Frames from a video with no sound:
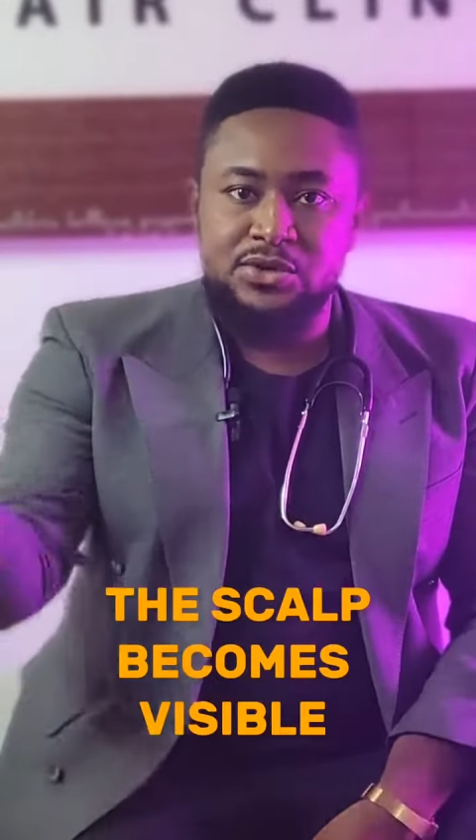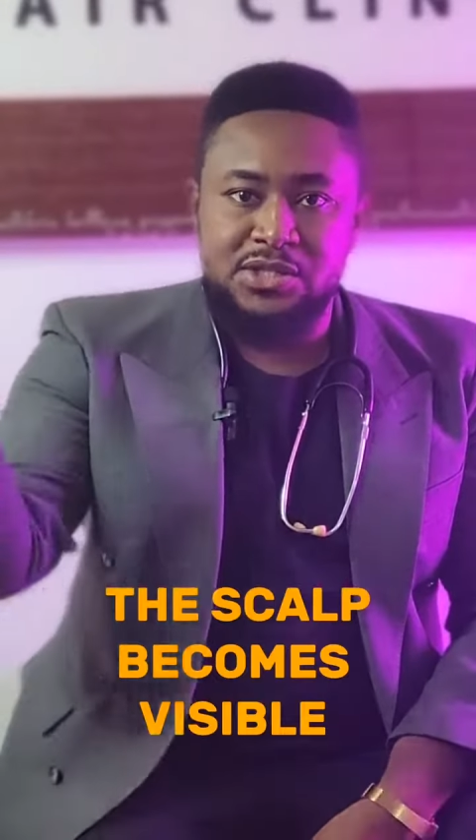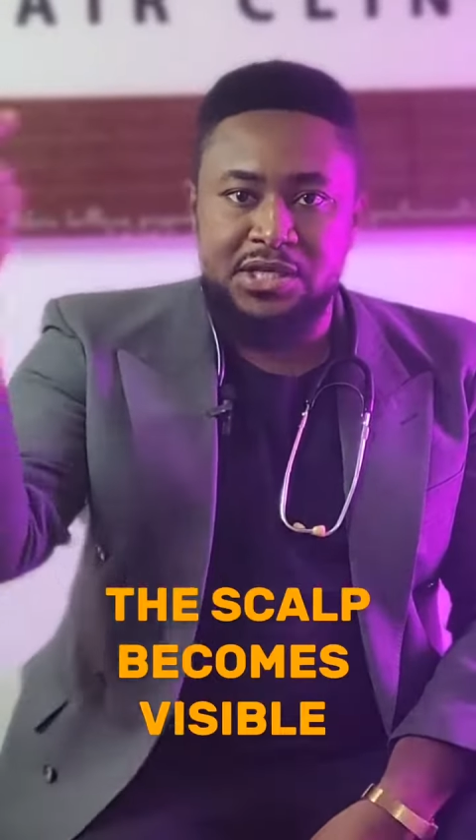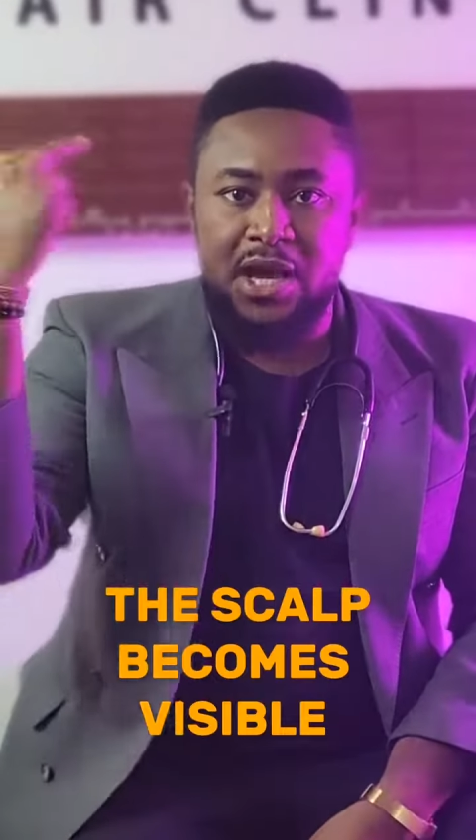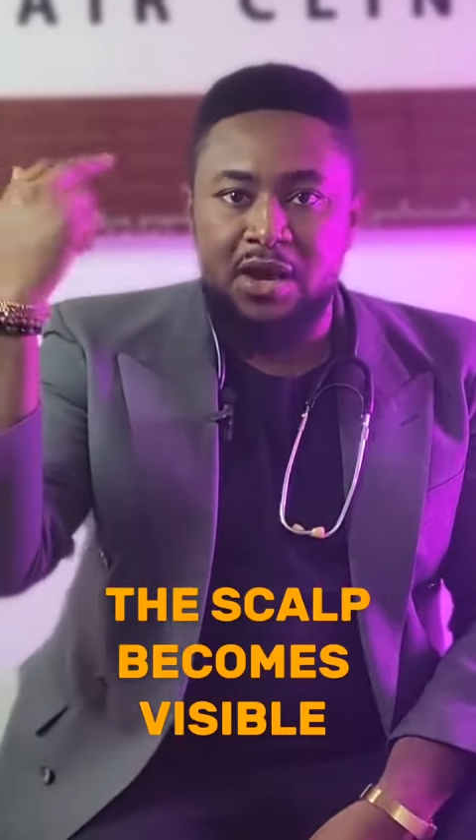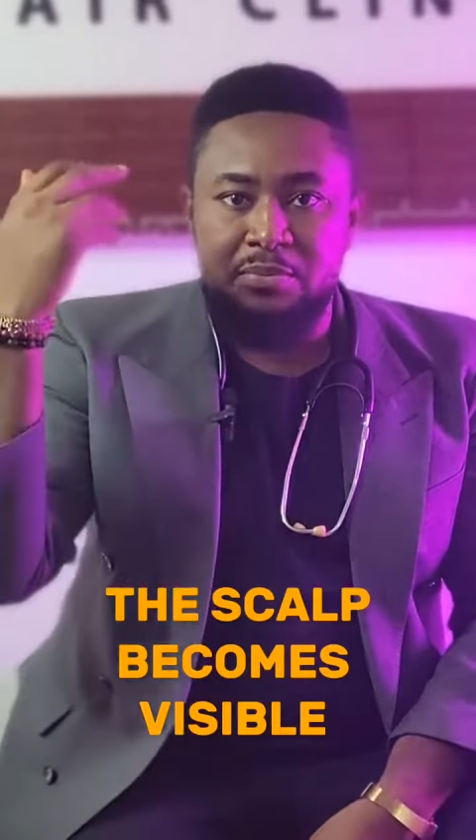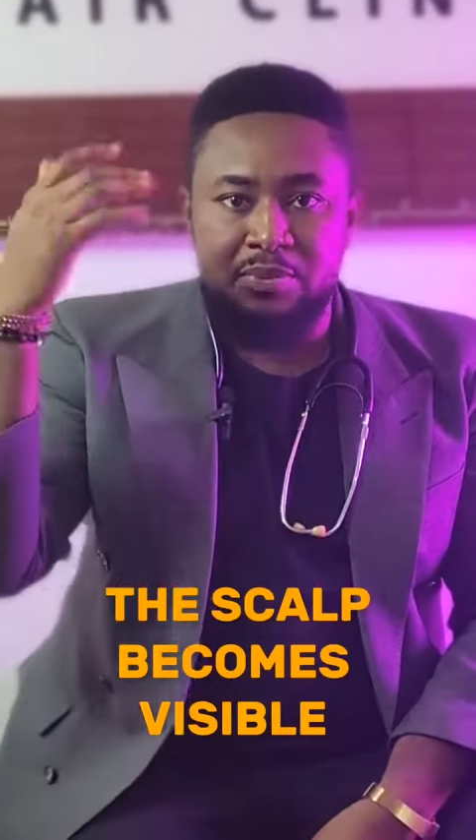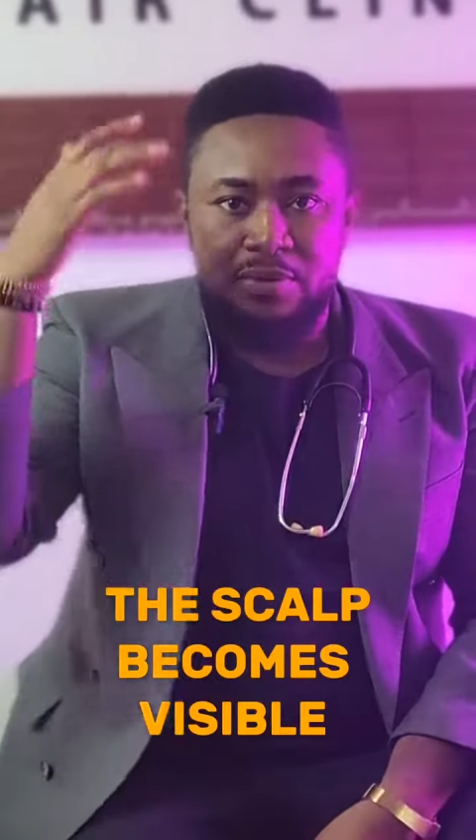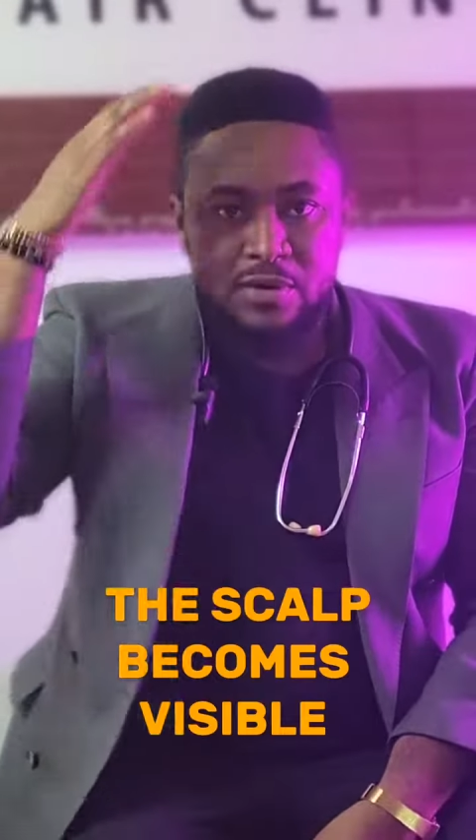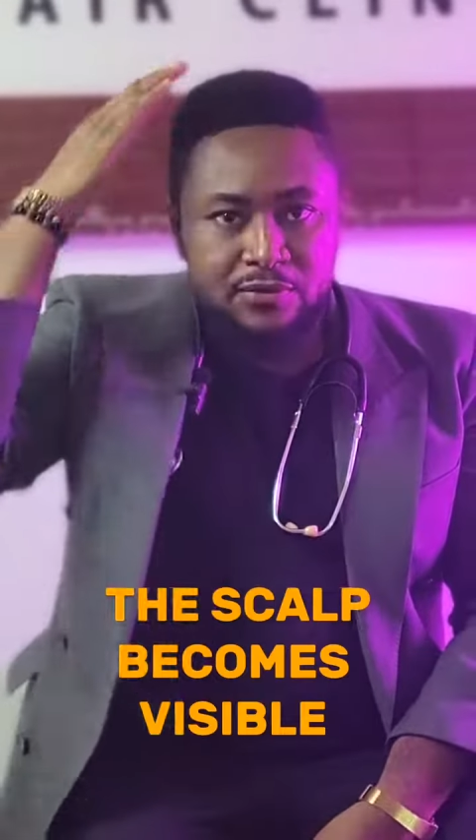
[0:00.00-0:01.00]

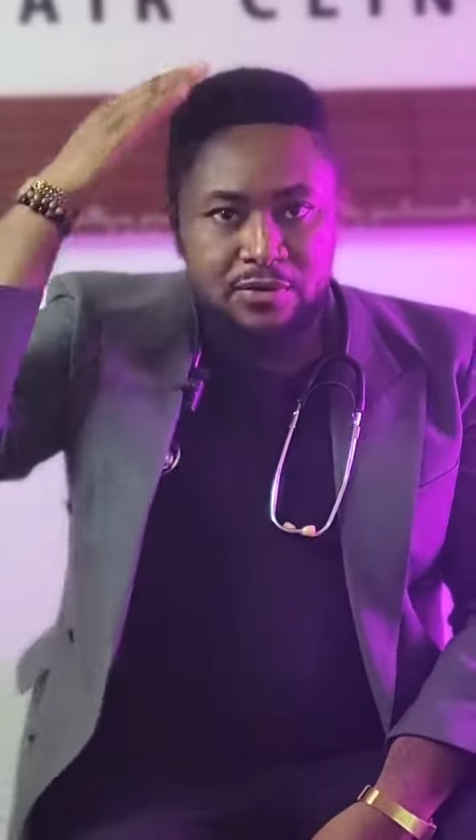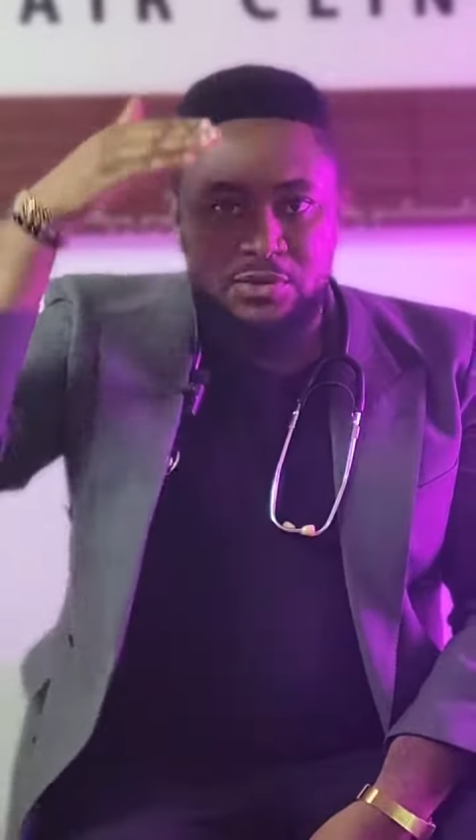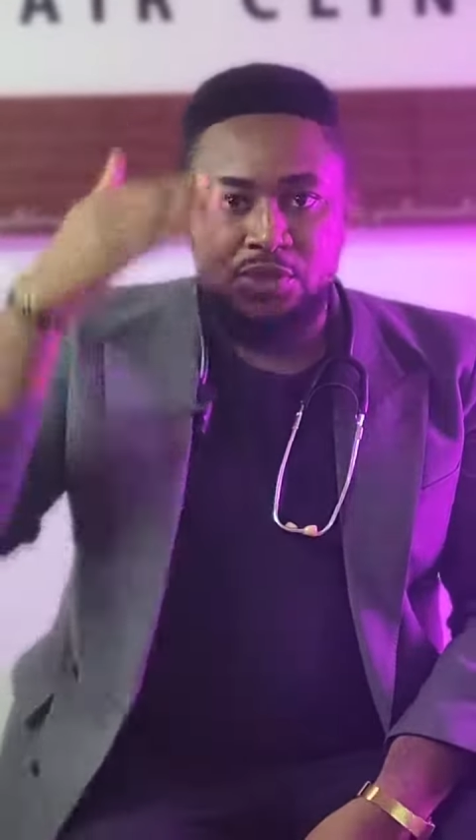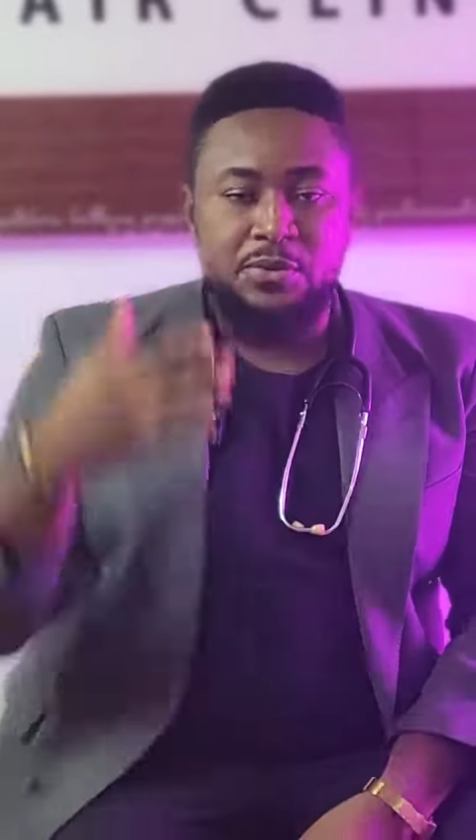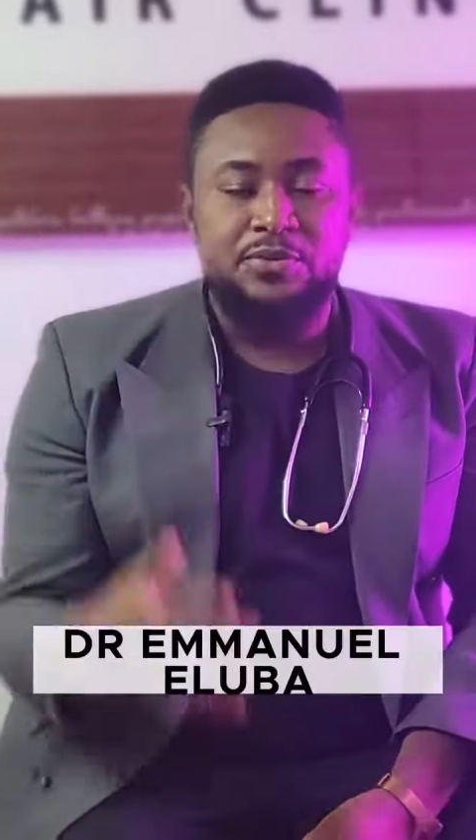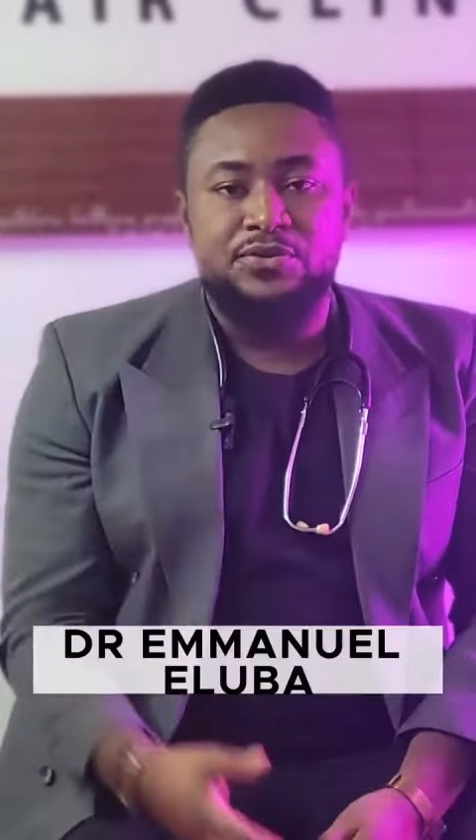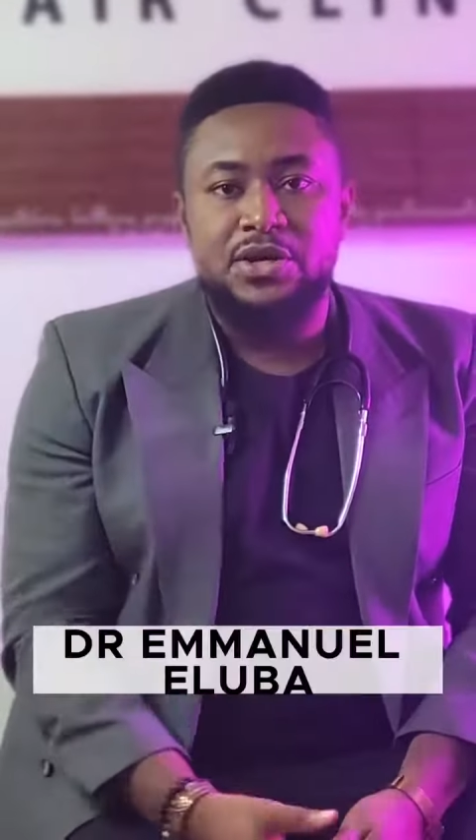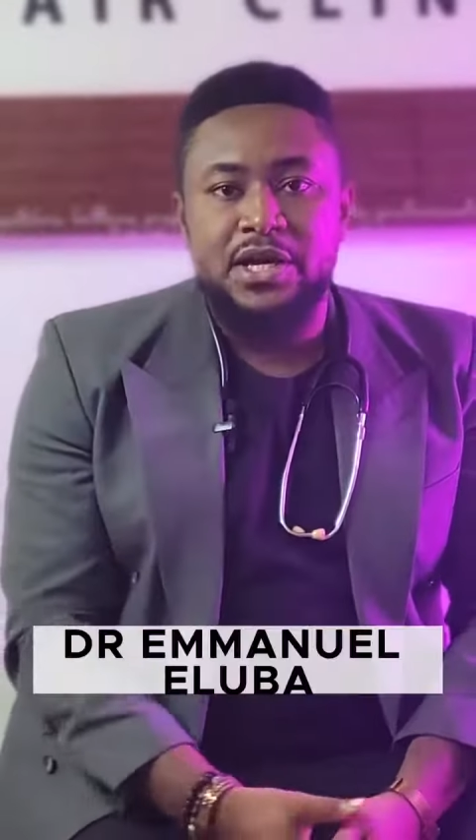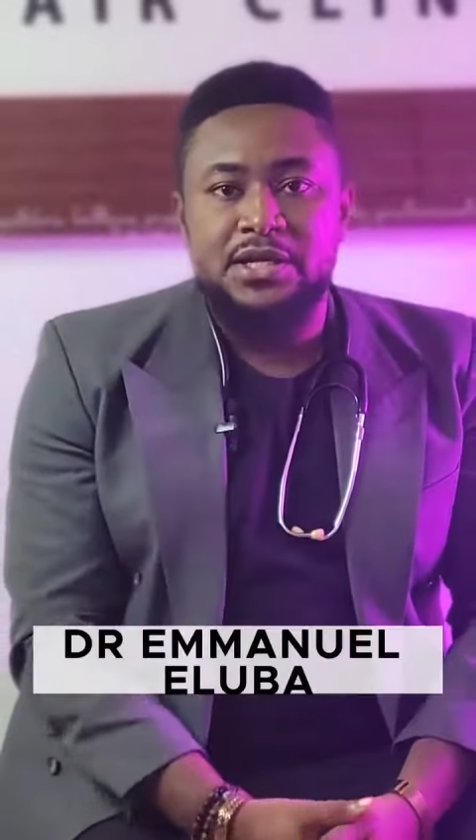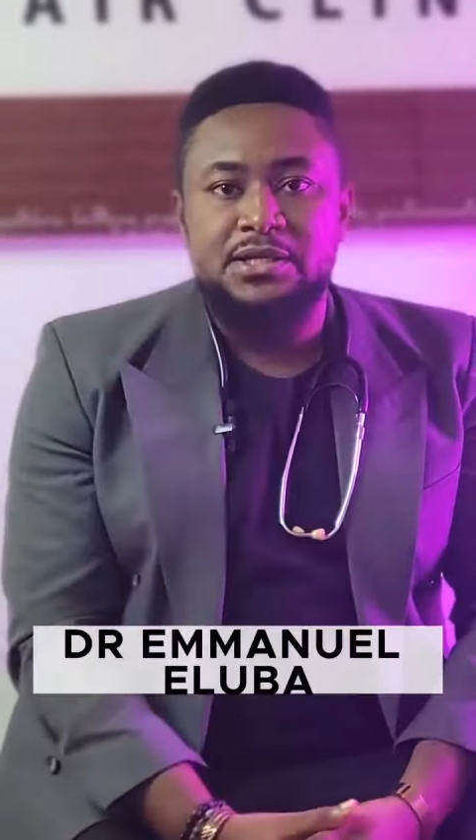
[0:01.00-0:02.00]
scalp from the top of your
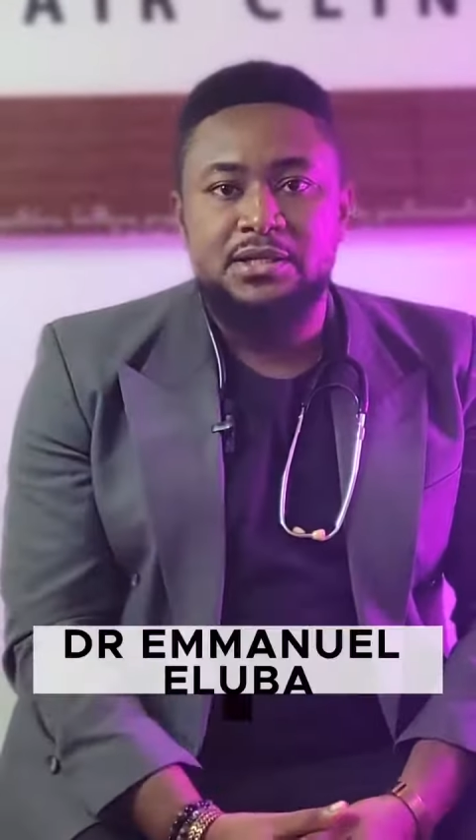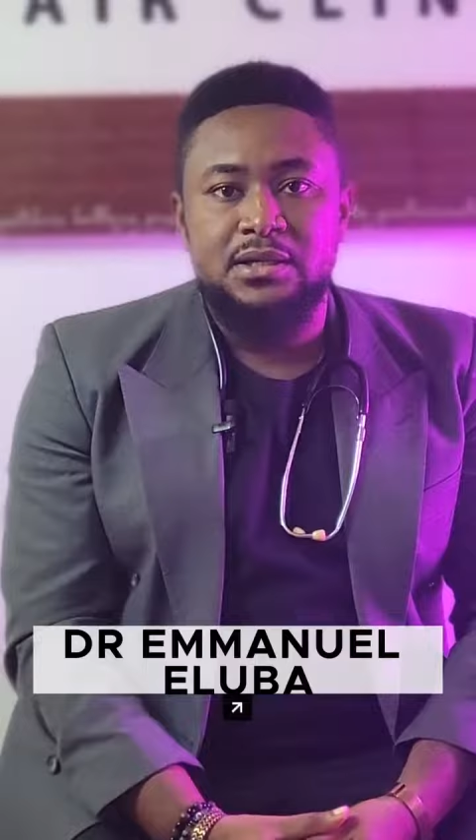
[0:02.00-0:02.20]
head.